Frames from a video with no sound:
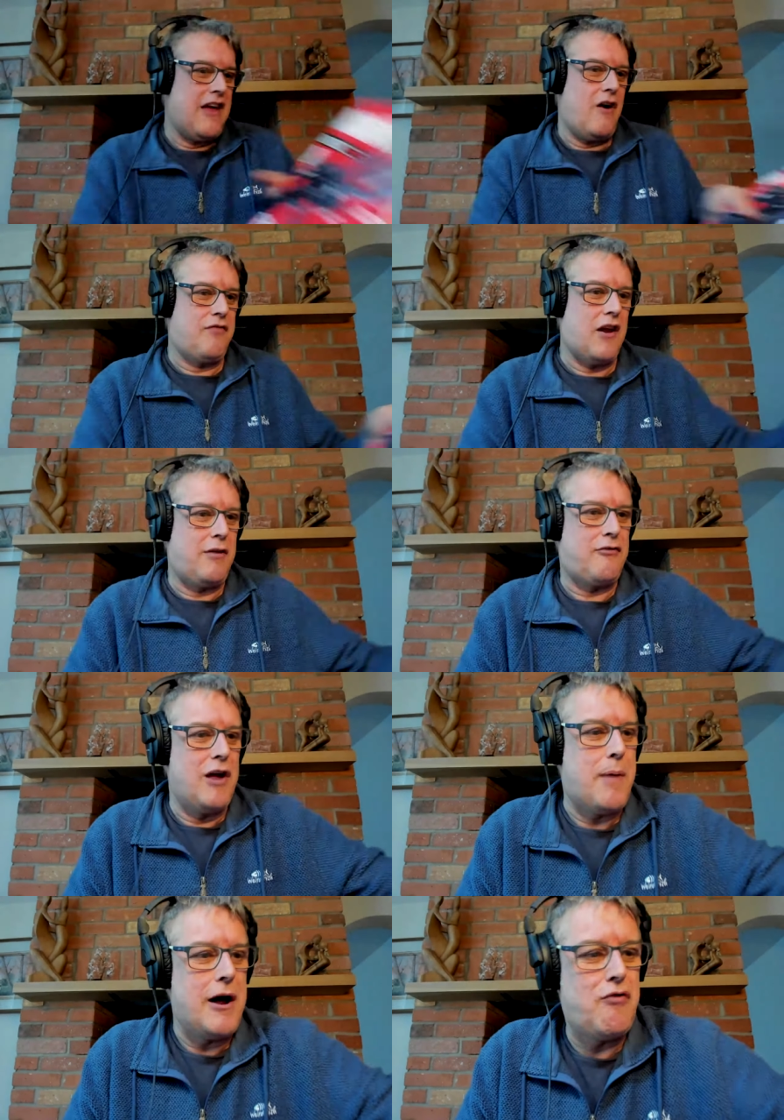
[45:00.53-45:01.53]
I've done a
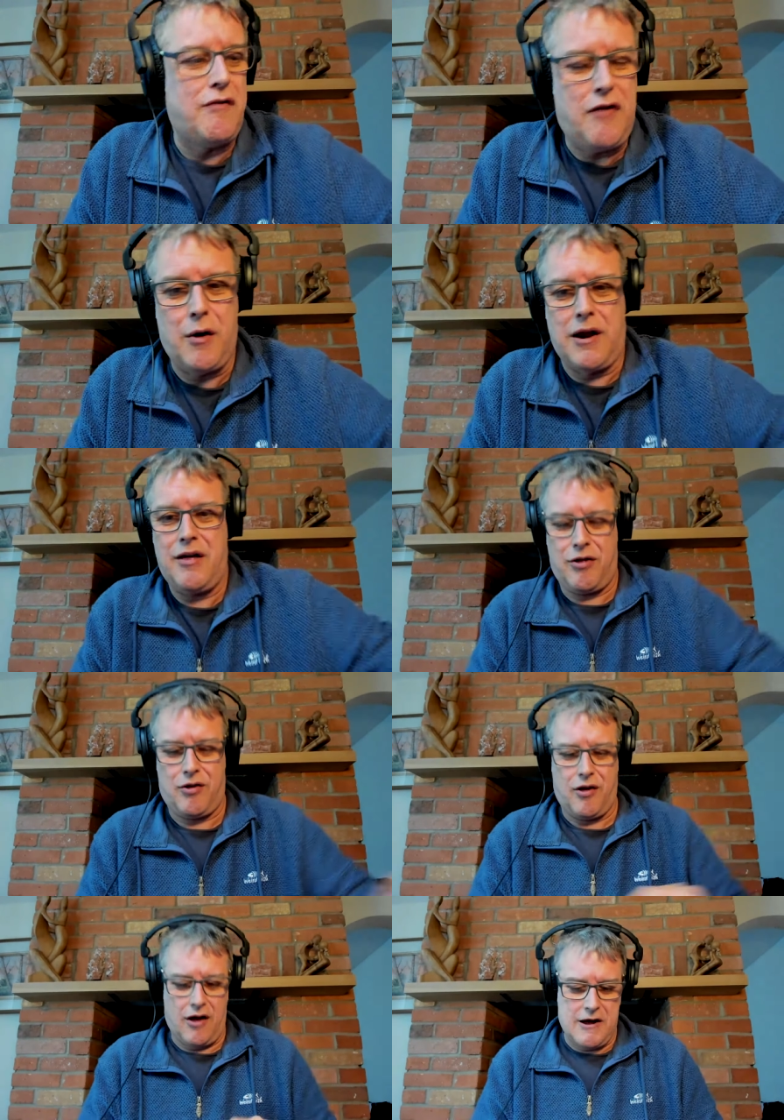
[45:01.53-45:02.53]
three page review of
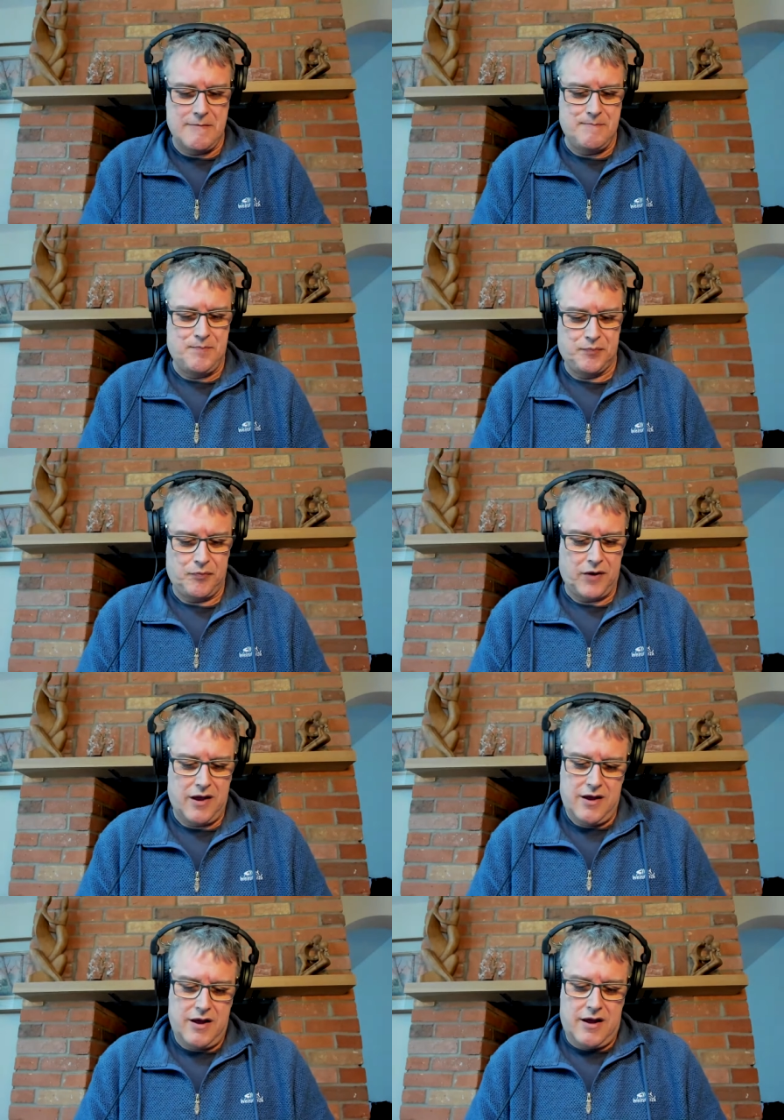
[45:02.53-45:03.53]
this. Um,
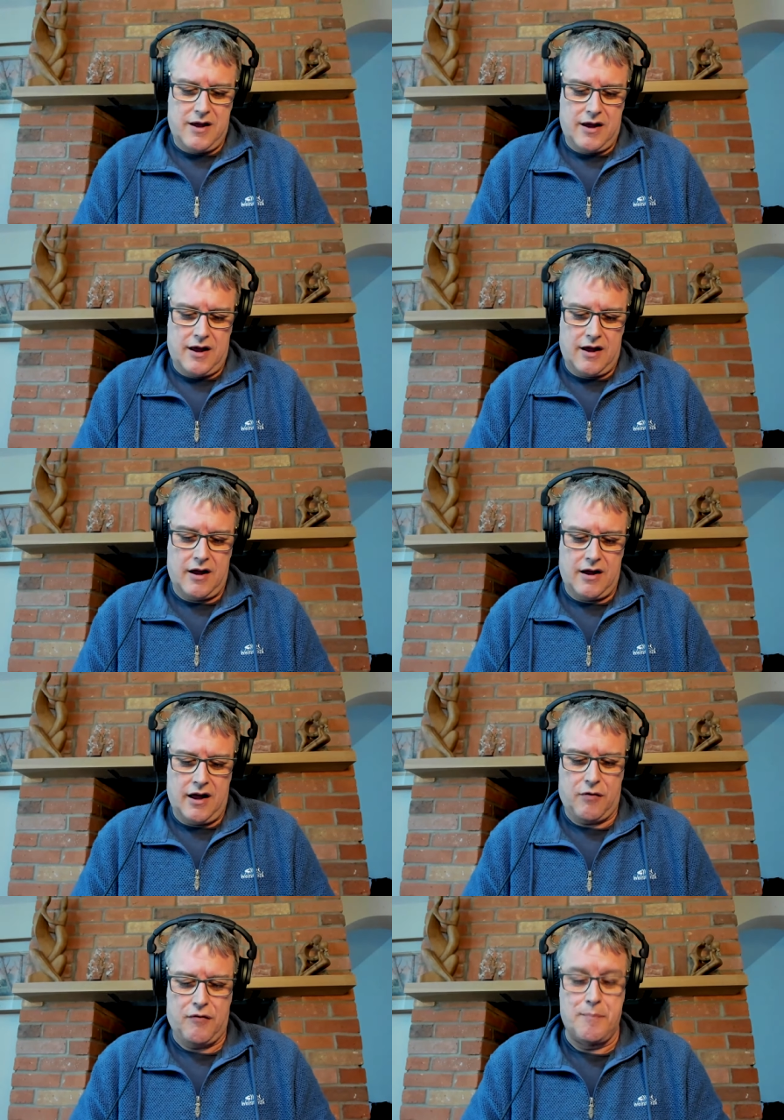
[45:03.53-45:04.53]
ah.
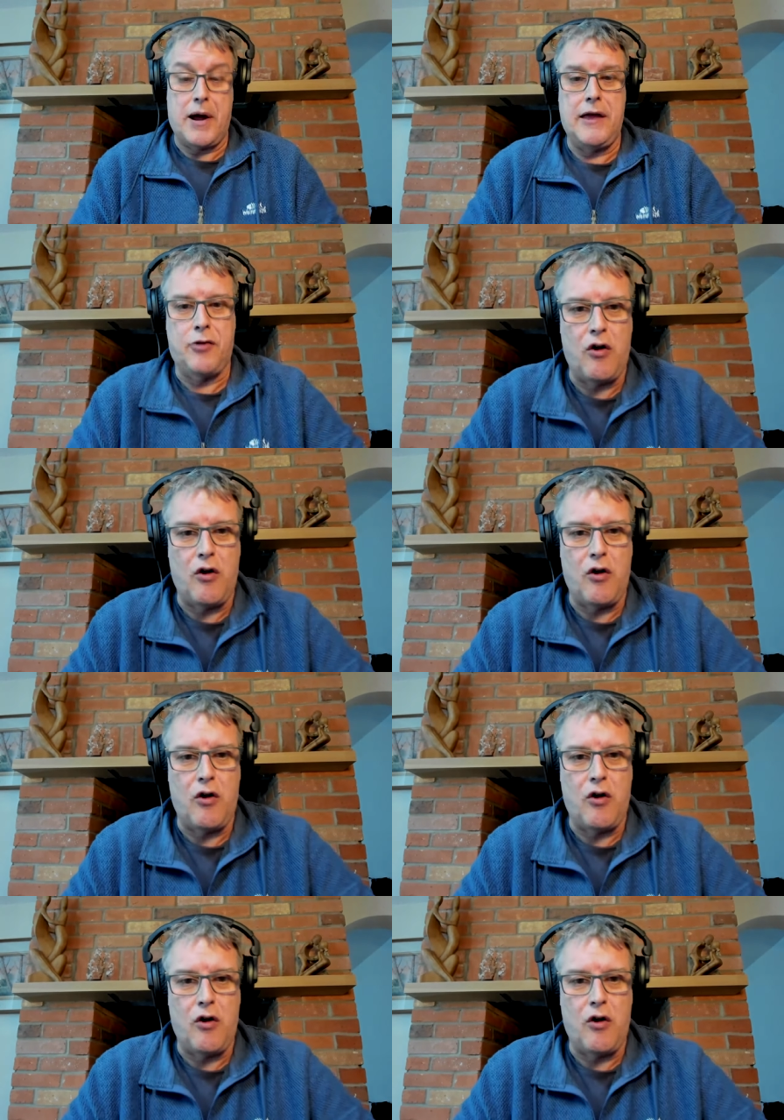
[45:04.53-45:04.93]
It's from Pete